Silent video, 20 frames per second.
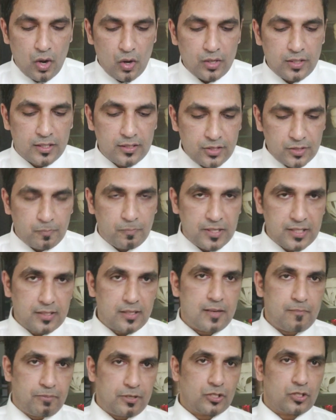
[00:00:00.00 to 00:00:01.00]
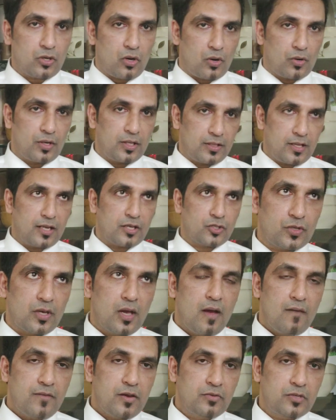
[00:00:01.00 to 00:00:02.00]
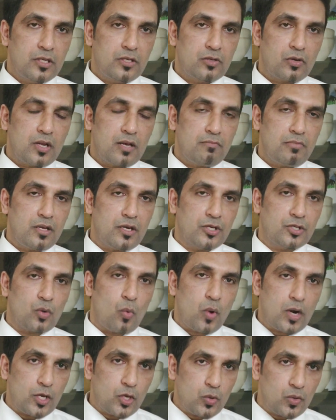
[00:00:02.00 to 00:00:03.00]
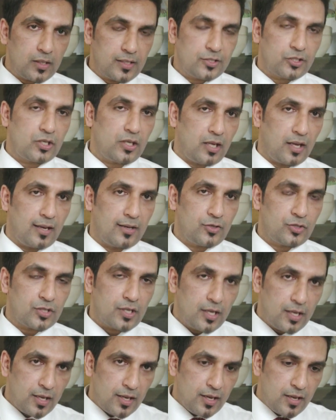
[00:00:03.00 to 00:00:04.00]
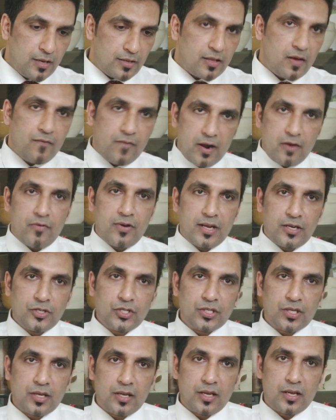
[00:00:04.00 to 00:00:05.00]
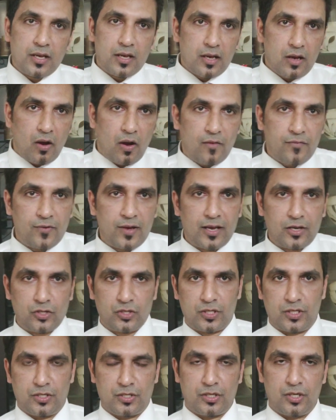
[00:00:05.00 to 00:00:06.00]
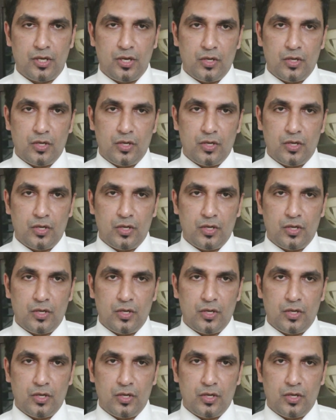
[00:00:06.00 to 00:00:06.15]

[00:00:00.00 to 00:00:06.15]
this particular episode, the next 15-20 minutes, what you will listen is the variance of accent.